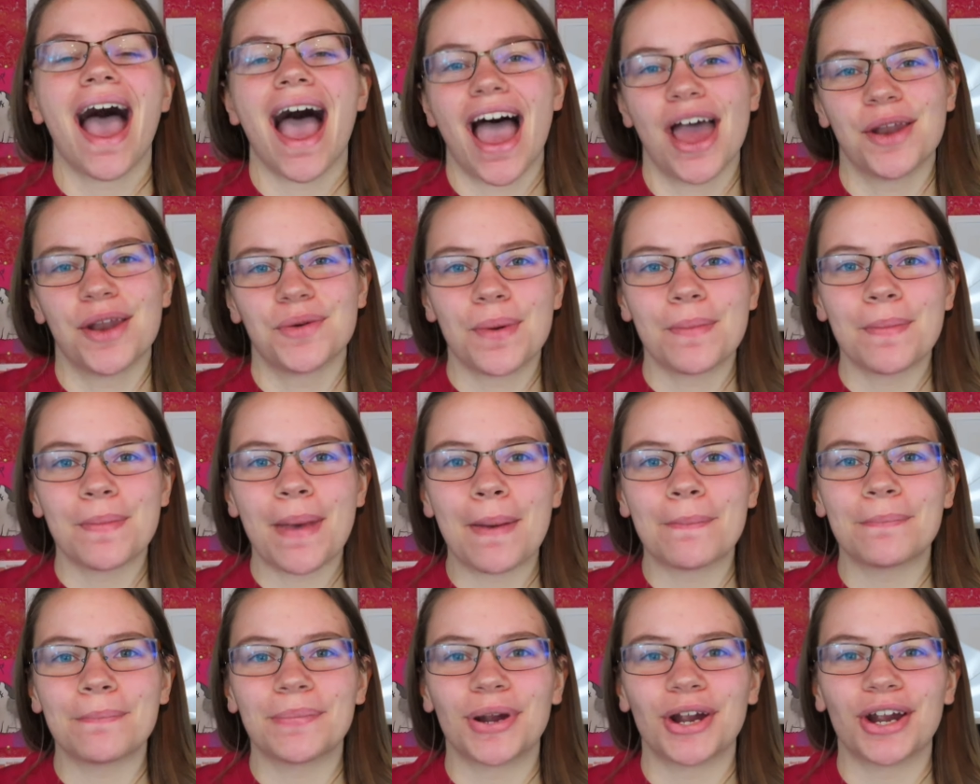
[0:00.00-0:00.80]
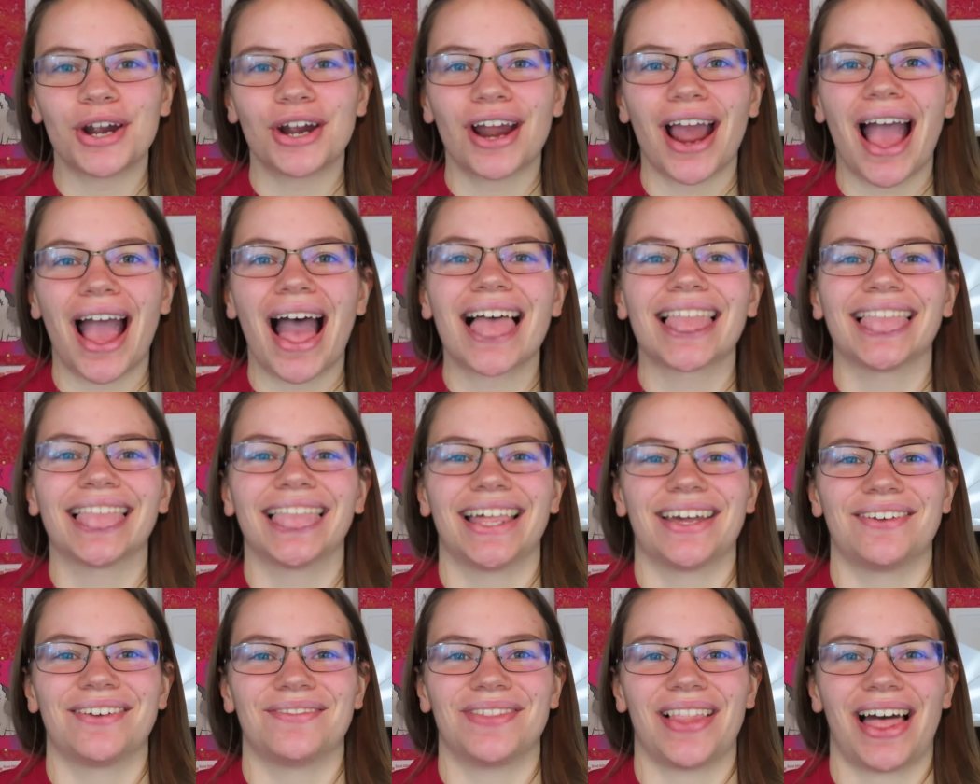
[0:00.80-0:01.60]
And remember,
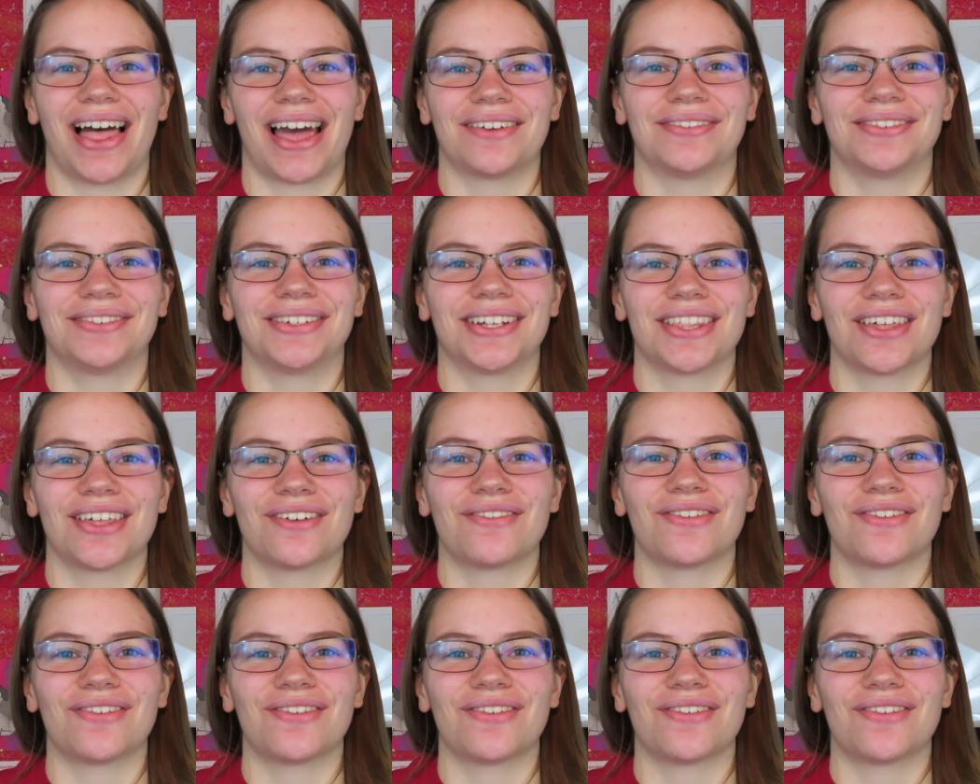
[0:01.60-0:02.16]
live life to the